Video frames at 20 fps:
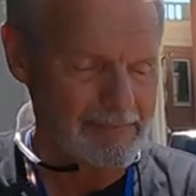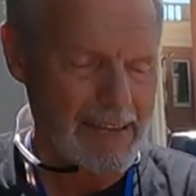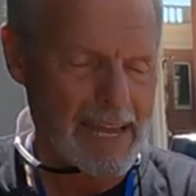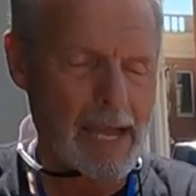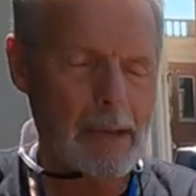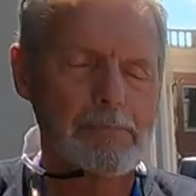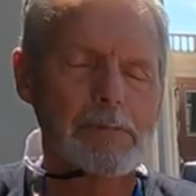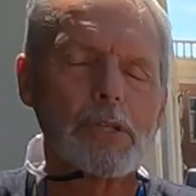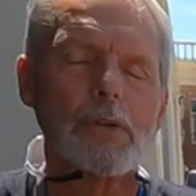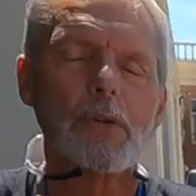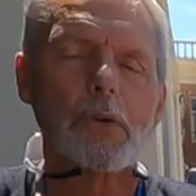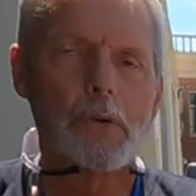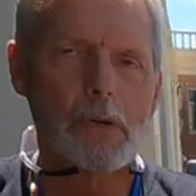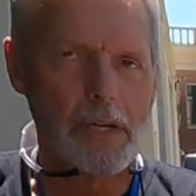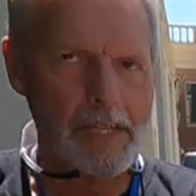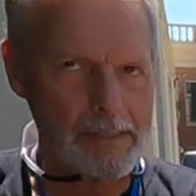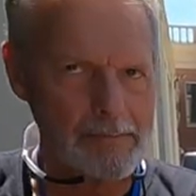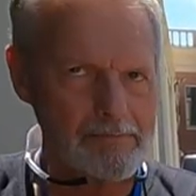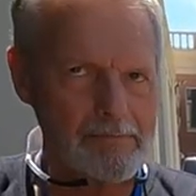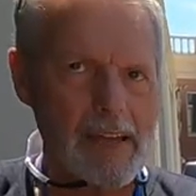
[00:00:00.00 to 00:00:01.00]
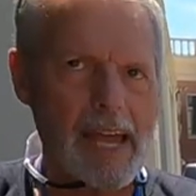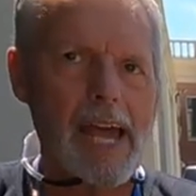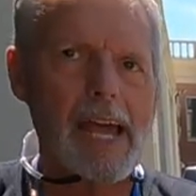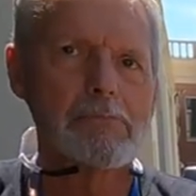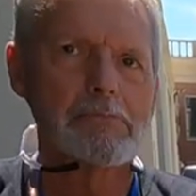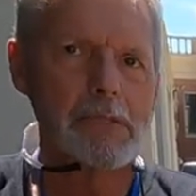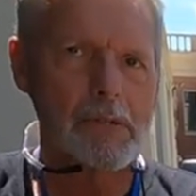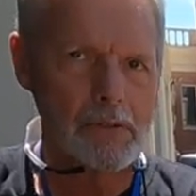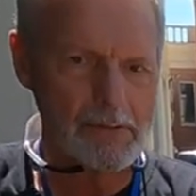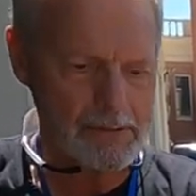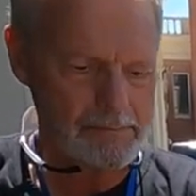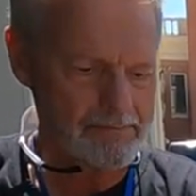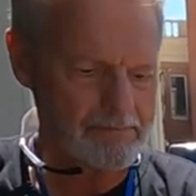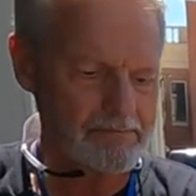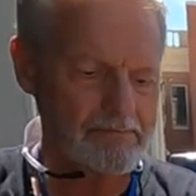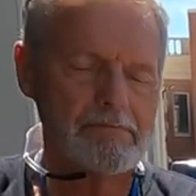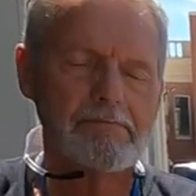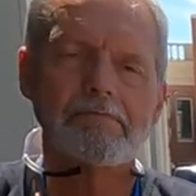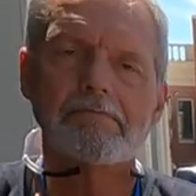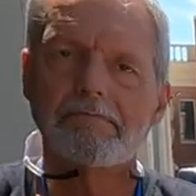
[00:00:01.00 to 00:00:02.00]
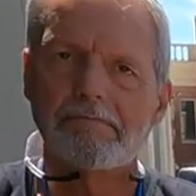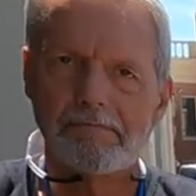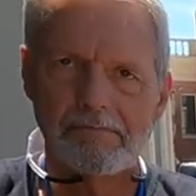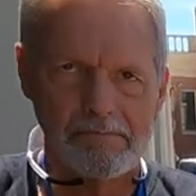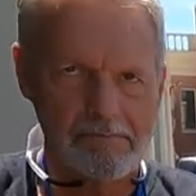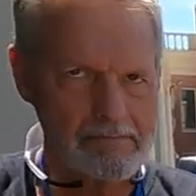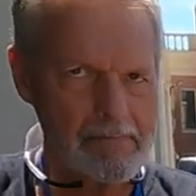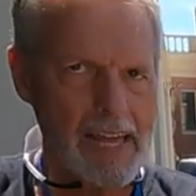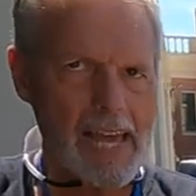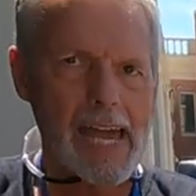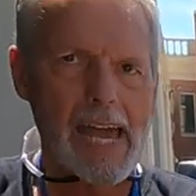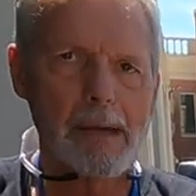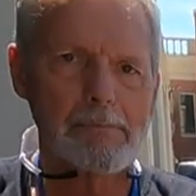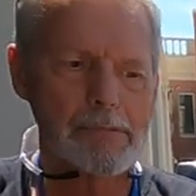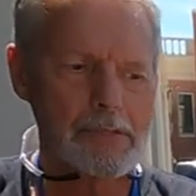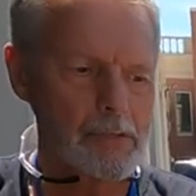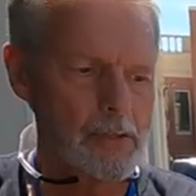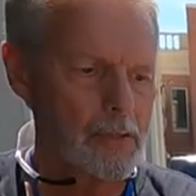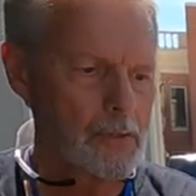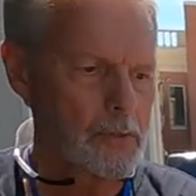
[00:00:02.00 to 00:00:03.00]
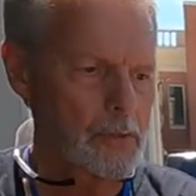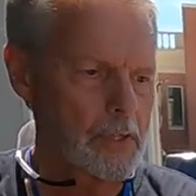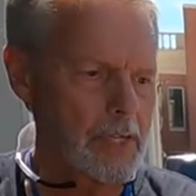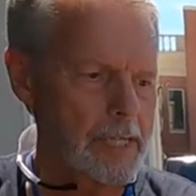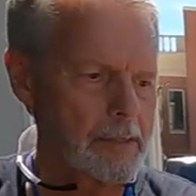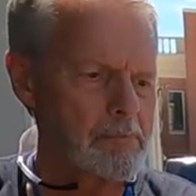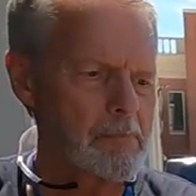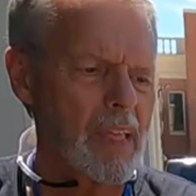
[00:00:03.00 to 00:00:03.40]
Absolutely. That could be a serious problem. Absolutely.